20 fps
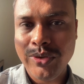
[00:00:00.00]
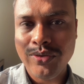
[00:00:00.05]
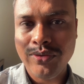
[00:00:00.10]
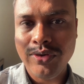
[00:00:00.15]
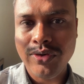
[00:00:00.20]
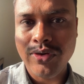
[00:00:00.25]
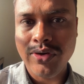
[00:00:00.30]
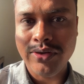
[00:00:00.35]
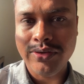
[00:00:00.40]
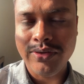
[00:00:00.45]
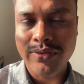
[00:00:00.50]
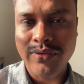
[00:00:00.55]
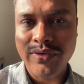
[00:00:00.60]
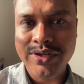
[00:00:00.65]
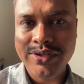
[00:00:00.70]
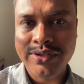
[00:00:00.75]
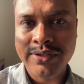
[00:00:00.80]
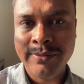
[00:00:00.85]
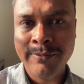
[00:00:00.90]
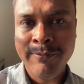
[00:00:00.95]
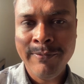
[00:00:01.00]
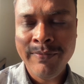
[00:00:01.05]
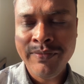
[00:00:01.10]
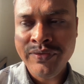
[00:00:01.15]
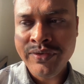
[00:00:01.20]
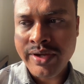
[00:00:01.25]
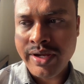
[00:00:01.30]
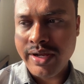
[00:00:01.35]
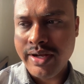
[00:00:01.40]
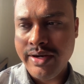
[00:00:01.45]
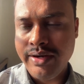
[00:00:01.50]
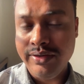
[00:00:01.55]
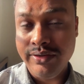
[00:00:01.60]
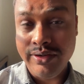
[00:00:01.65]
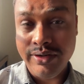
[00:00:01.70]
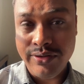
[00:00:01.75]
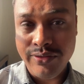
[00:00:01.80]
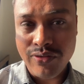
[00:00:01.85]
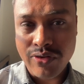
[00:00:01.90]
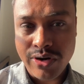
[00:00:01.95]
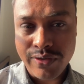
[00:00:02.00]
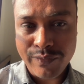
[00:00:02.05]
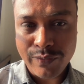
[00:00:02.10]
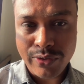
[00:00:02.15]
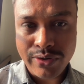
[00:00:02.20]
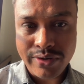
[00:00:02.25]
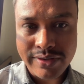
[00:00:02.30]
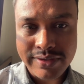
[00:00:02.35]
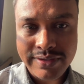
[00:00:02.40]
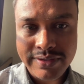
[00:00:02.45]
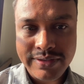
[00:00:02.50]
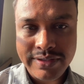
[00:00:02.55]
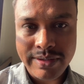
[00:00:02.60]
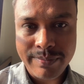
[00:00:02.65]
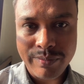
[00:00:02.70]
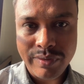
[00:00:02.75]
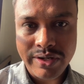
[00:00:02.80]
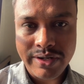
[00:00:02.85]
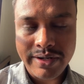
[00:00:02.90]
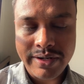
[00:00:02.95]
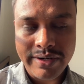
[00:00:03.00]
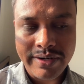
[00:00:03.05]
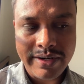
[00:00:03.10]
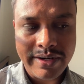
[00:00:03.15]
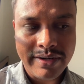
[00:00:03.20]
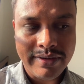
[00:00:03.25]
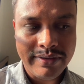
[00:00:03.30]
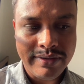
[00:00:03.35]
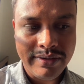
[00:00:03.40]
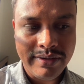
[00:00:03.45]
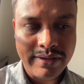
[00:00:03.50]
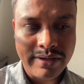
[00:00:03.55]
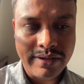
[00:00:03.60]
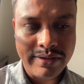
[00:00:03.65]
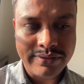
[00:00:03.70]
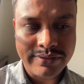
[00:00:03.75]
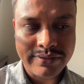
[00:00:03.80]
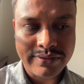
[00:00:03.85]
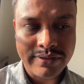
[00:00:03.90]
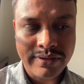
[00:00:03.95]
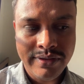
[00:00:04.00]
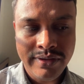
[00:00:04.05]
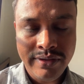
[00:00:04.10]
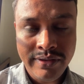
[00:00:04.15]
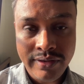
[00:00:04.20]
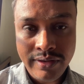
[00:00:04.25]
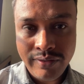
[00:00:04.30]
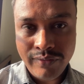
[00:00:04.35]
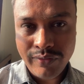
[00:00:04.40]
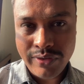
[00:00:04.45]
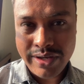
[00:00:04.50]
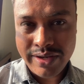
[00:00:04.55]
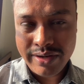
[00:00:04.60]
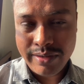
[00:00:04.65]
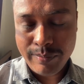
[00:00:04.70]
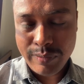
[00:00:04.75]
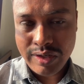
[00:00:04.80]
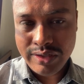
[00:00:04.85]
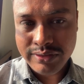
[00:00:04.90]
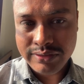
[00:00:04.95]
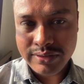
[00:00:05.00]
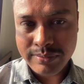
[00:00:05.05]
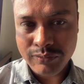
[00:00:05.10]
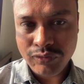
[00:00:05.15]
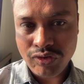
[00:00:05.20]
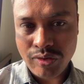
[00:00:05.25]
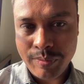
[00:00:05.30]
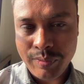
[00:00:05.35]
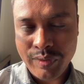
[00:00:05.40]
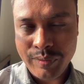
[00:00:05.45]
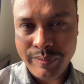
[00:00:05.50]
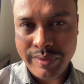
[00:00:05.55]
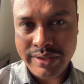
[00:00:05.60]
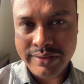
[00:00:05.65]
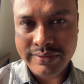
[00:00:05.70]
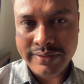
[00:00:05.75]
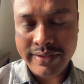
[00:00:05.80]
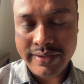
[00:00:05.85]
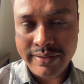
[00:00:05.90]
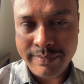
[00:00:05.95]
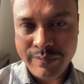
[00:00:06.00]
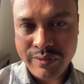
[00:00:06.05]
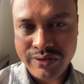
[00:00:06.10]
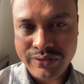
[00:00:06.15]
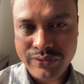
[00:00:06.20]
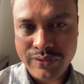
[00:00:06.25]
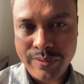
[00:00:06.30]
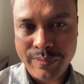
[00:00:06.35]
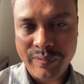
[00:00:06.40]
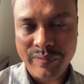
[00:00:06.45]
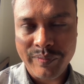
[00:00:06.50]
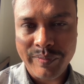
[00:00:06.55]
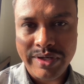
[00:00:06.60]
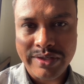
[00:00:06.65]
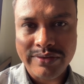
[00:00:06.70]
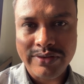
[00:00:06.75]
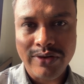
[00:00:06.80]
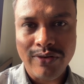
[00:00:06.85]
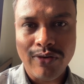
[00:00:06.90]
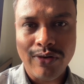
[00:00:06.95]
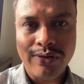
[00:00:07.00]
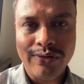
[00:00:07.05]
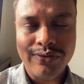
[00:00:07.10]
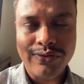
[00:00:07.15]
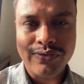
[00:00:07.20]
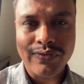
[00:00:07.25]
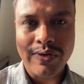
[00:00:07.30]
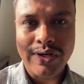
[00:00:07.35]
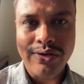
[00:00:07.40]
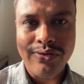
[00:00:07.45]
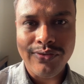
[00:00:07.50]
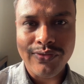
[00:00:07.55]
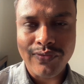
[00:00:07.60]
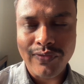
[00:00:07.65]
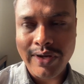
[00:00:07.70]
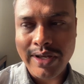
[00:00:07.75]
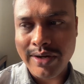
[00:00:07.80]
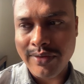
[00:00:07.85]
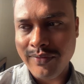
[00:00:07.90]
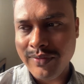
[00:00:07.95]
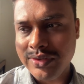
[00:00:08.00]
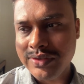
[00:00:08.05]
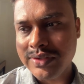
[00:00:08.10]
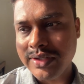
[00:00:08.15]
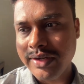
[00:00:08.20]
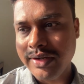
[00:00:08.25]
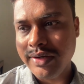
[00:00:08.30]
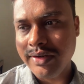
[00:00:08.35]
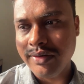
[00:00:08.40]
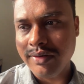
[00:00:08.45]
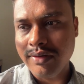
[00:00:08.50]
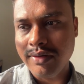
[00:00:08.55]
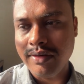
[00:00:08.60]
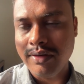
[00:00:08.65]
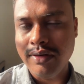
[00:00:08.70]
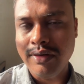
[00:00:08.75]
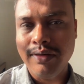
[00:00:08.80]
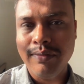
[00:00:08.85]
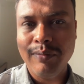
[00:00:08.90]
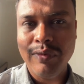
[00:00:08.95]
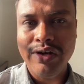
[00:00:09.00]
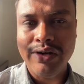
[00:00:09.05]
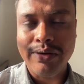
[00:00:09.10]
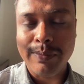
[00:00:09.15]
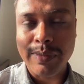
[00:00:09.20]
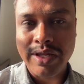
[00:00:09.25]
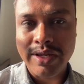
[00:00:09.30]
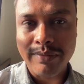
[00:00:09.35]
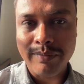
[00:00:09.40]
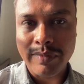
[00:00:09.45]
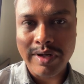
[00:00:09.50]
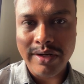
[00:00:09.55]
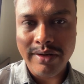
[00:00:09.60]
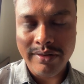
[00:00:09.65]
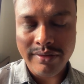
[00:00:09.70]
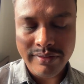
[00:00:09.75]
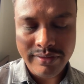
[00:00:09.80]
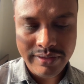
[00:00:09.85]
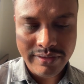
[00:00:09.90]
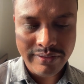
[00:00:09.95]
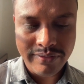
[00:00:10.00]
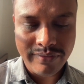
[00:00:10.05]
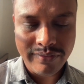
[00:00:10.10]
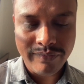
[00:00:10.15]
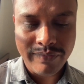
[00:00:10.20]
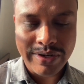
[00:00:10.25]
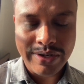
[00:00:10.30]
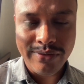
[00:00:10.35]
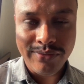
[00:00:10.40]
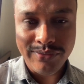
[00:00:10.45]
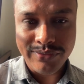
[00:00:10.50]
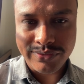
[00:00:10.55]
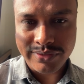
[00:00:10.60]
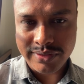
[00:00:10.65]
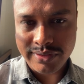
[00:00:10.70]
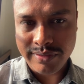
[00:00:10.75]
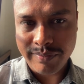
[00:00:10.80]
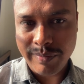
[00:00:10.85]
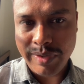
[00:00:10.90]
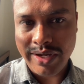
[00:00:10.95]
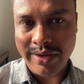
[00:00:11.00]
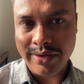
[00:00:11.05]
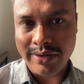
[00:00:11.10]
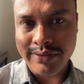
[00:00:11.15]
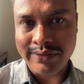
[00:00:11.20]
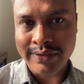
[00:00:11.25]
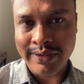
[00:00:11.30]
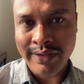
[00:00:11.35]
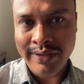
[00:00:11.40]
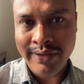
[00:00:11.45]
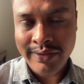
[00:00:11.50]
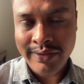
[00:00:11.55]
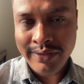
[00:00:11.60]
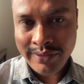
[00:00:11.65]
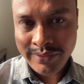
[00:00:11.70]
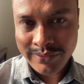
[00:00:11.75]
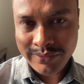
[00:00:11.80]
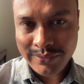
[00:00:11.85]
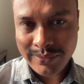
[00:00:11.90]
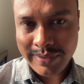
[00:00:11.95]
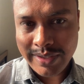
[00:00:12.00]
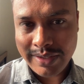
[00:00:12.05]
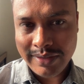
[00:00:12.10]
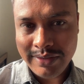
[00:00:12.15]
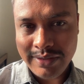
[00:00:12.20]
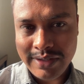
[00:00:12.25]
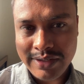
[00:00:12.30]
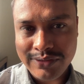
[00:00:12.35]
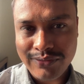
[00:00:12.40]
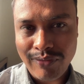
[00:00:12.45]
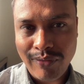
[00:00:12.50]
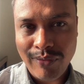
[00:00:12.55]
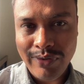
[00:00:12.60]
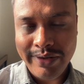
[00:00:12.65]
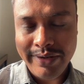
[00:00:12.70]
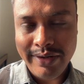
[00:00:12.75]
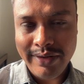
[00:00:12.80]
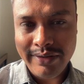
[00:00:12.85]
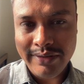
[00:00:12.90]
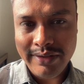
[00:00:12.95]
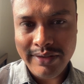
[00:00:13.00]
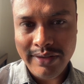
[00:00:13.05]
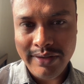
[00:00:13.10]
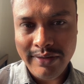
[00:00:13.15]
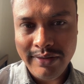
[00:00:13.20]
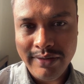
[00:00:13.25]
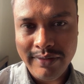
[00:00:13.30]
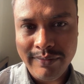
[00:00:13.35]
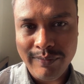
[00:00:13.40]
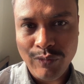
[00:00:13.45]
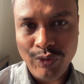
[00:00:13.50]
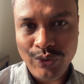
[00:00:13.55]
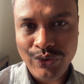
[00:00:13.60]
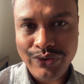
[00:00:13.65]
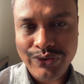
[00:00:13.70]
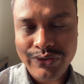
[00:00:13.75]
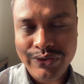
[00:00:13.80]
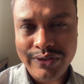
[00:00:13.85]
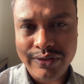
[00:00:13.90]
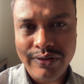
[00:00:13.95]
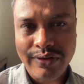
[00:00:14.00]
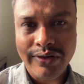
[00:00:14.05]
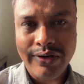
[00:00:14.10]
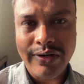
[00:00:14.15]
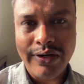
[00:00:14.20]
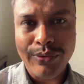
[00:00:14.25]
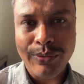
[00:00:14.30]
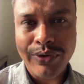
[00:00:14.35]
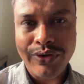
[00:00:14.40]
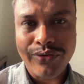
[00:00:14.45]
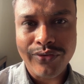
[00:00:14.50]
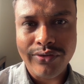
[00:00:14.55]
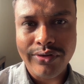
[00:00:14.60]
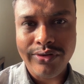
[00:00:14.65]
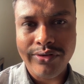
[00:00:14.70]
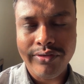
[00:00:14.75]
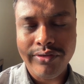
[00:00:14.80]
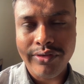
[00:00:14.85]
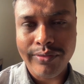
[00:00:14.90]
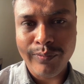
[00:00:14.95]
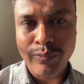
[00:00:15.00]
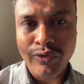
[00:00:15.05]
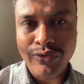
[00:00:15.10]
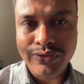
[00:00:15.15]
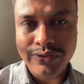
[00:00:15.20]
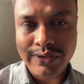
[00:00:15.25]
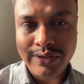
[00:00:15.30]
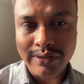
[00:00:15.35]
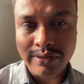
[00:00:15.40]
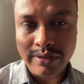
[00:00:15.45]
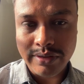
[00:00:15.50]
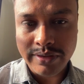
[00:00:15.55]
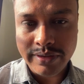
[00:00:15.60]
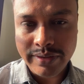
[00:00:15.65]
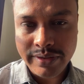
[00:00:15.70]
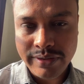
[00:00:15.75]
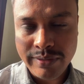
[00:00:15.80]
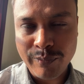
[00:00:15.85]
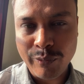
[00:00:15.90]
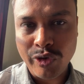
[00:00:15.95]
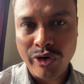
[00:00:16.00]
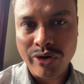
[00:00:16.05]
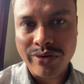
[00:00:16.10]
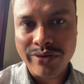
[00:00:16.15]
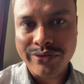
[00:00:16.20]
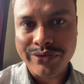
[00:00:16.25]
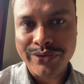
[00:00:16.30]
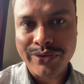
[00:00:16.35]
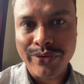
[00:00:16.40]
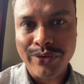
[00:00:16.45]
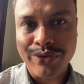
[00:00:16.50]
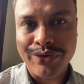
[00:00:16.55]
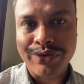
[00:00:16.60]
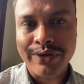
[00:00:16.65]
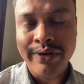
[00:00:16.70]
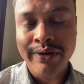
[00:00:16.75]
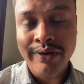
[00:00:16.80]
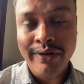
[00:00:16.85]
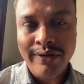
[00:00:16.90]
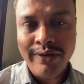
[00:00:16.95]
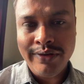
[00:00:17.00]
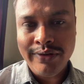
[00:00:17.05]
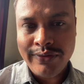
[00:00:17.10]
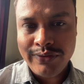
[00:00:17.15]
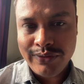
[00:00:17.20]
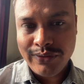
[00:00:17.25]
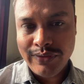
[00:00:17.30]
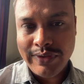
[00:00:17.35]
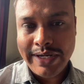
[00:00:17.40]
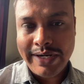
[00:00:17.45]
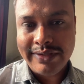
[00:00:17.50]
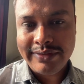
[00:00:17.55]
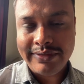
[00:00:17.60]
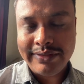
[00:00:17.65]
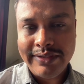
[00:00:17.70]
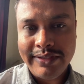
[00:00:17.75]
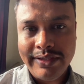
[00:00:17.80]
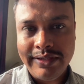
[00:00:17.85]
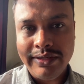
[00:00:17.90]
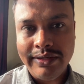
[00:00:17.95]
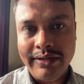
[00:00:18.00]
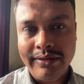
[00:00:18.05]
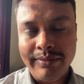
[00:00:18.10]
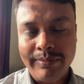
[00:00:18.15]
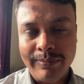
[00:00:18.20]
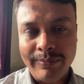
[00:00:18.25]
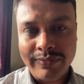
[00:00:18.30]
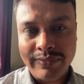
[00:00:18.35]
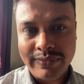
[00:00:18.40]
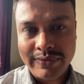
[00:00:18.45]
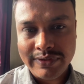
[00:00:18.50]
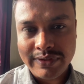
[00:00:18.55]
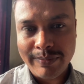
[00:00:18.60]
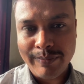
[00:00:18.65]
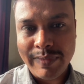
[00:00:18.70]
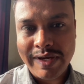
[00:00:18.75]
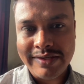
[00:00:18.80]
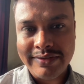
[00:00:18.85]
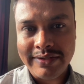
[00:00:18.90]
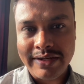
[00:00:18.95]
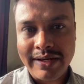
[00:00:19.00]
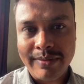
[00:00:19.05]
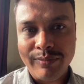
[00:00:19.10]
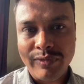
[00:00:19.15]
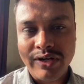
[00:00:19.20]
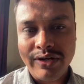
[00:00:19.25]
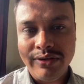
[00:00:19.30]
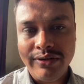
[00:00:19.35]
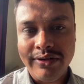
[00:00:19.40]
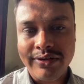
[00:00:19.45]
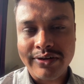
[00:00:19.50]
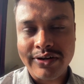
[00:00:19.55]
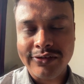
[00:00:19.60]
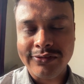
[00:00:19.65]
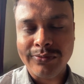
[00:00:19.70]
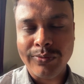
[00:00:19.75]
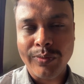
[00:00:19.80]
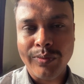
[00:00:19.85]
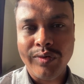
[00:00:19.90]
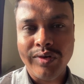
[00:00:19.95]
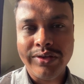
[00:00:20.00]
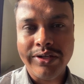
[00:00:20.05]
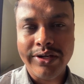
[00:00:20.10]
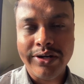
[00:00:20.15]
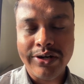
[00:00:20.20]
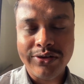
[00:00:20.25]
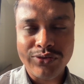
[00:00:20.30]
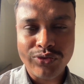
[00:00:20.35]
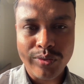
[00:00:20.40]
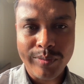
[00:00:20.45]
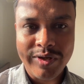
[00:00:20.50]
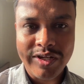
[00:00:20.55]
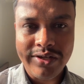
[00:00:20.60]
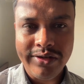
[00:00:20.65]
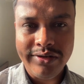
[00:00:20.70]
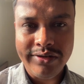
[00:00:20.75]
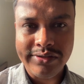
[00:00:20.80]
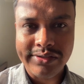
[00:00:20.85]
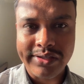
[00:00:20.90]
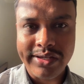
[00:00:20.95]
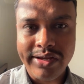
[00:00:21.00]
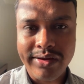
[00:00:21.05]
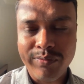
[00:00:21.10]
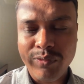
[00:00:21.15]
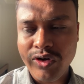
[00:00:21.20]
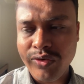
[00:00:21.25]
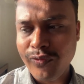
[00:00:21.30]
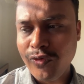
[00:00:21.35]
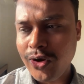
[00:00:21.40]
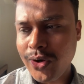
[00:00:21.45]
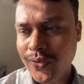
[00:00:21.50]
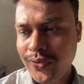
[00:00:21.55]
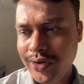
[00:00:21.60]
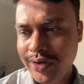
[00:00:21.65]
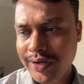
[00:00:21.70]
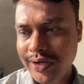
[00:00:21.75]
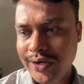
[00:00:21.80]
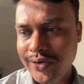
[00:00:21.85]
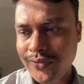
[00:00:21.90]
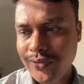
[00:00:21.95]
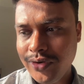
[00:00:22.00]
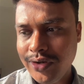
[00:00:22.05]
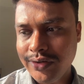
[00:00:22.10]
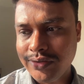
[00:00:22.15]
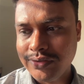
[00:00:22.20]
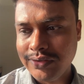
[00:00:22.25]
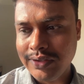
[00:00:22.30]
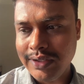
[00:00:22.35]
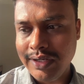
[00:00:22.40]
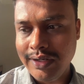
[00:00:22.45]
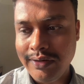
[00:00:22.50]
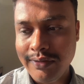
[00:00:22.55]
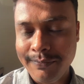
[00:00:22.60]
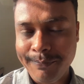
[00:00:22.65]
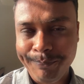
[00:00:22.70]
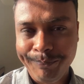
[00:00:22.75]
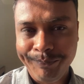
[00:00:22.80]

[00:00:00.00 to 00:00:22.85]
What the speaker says: to the other words, and their dot products is happening, and at the last we are applying some softmax, and after softmaxing all those values we are once again multiplying by the values matrix. So at the last we will get the most relevant word or most important scores. So that's the some magic happening in the transformer. There are so many layers like feed forward networks, then